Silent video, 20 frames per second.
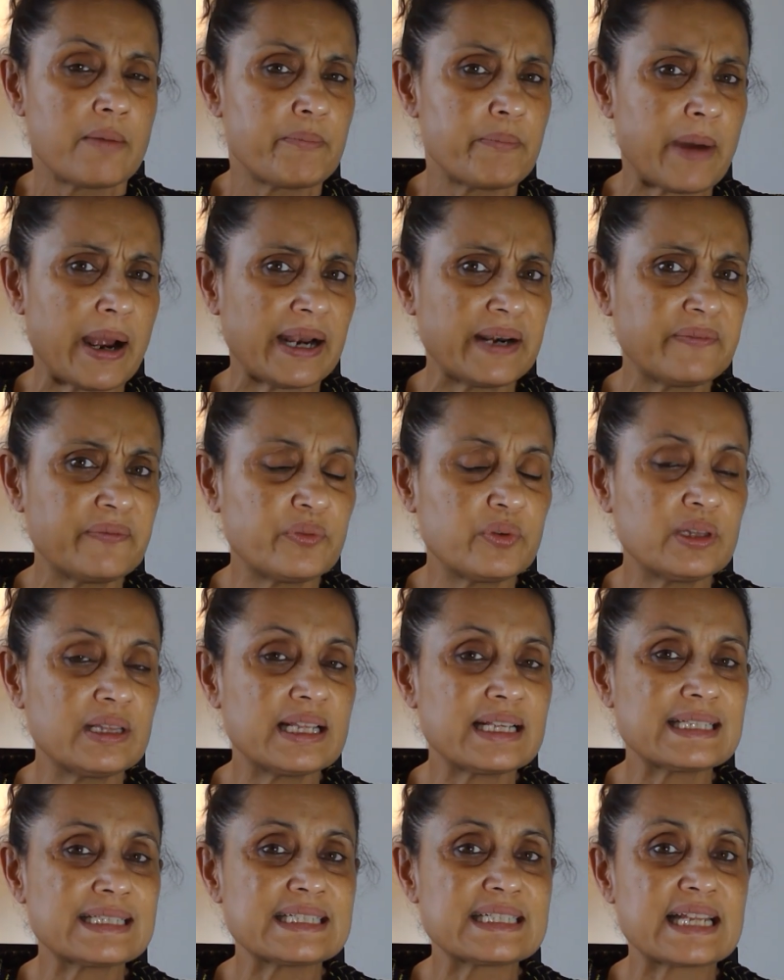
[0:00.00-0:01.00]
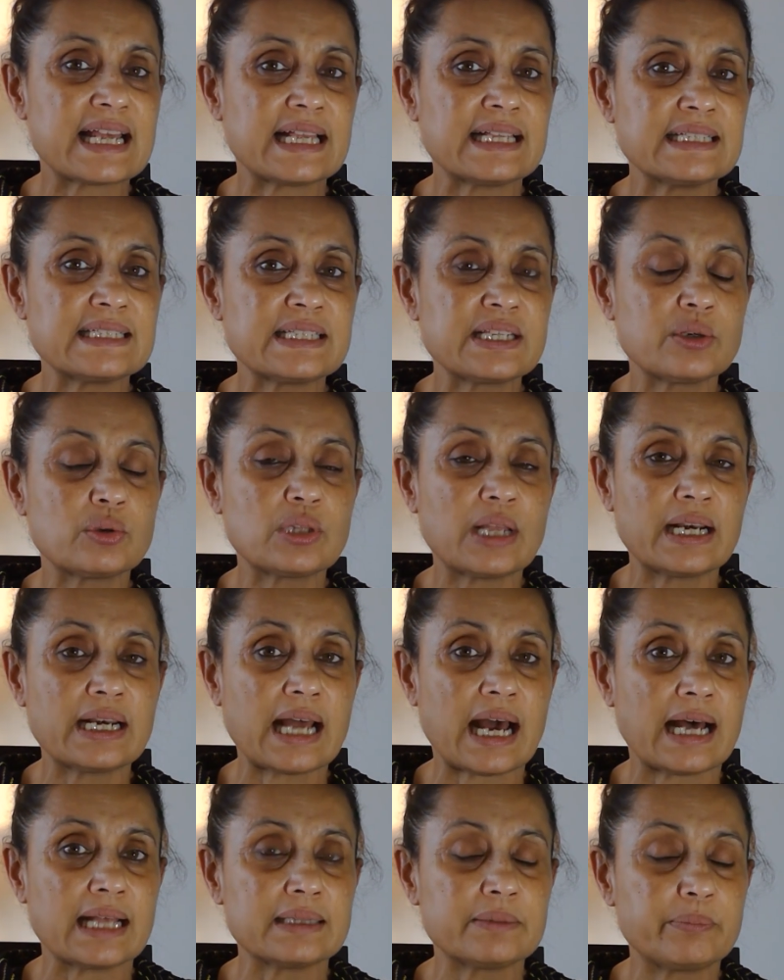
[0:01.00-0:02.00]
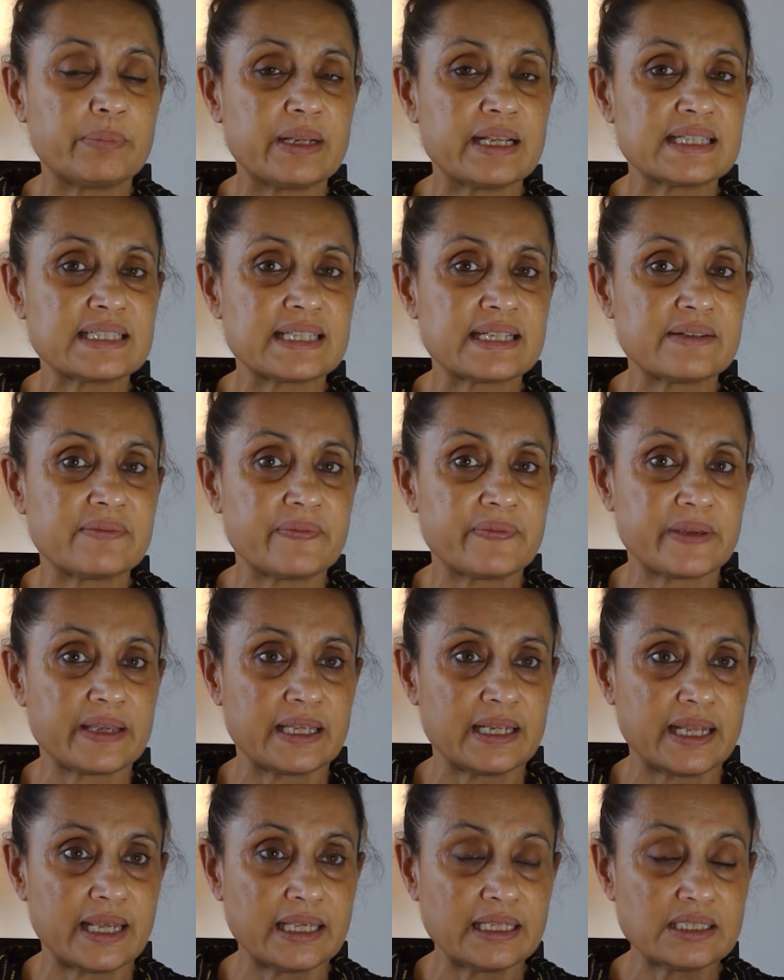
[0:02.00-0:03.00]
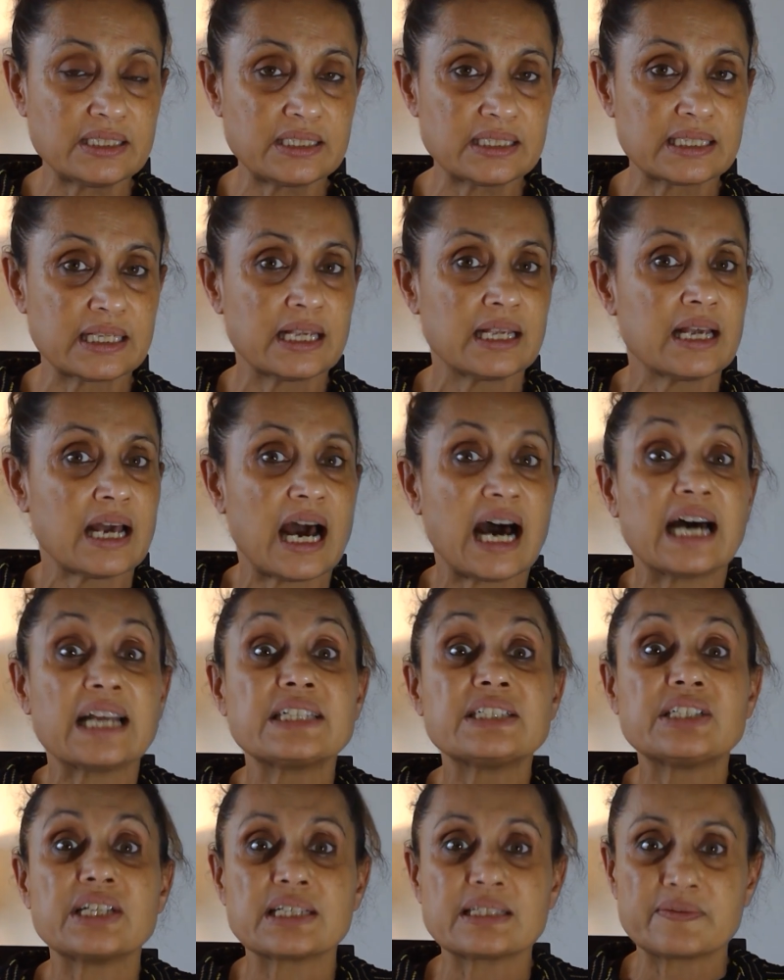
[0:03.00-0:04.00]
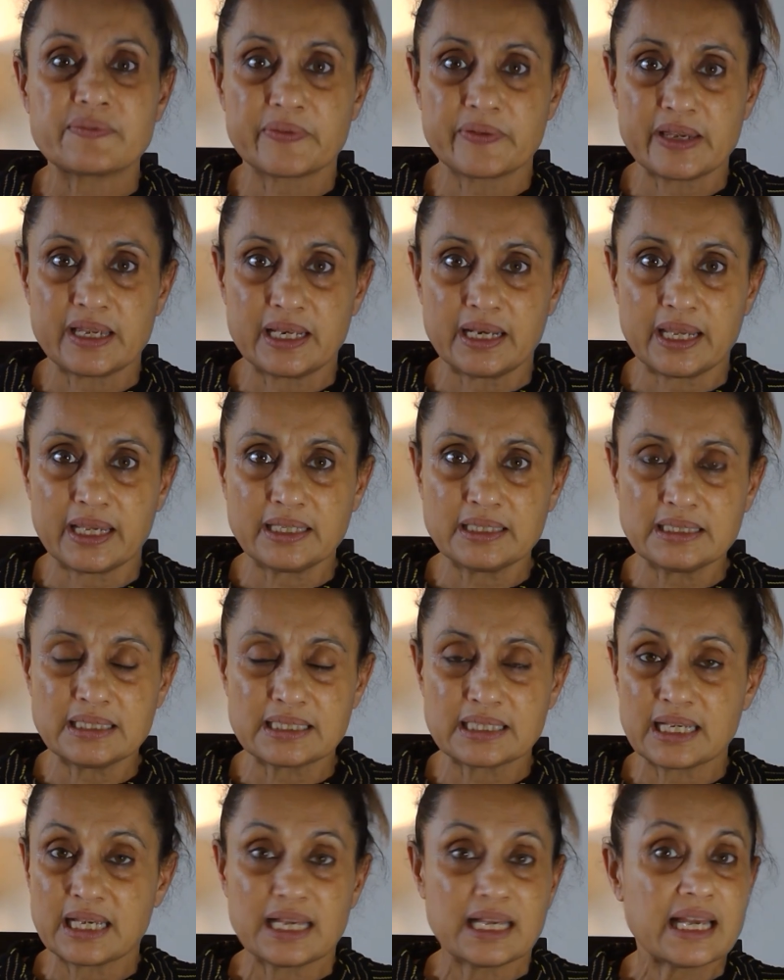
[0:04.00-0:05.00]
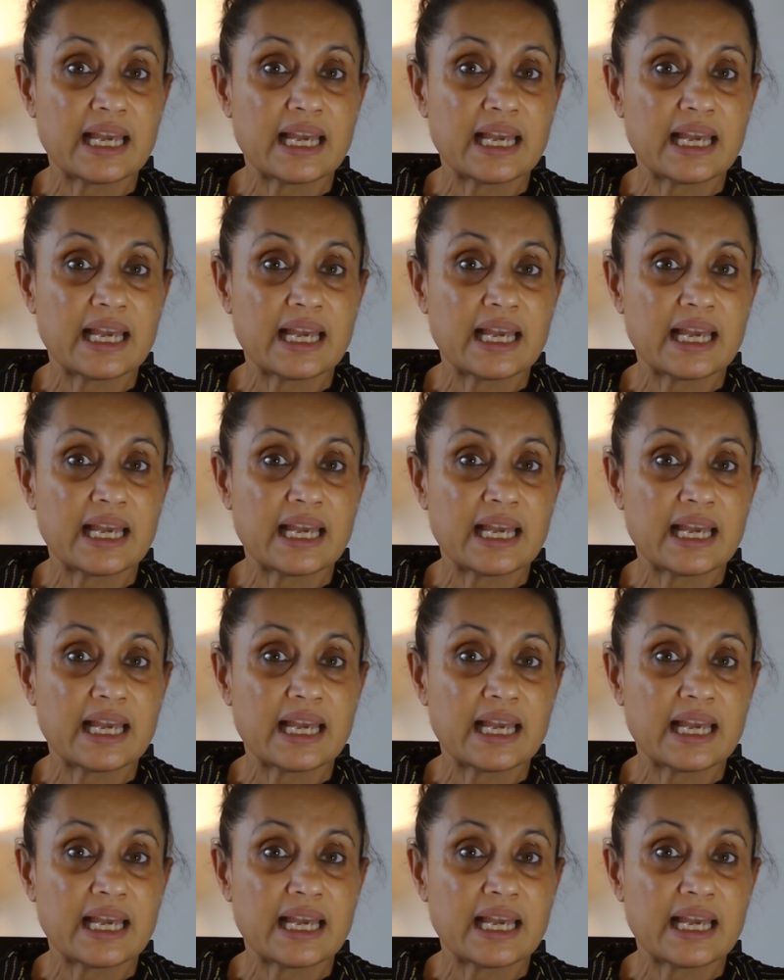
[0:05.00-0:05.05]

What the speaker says: Mindfulness tells you that unpleasant feelings are just feelings.